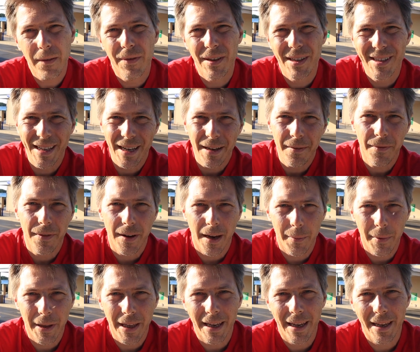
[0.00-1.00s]
visiting
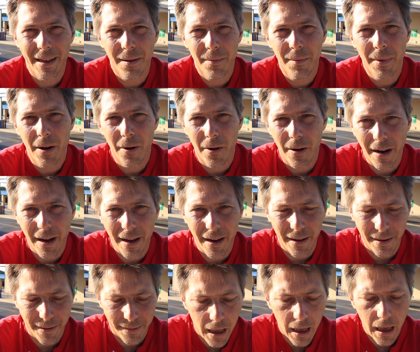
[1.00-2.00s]
family in
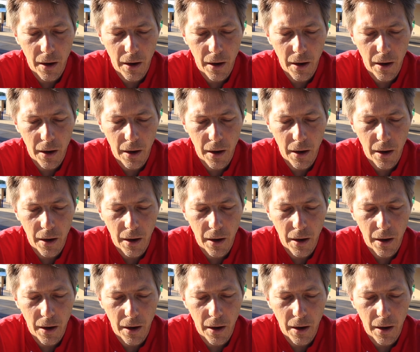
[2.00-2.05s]
America.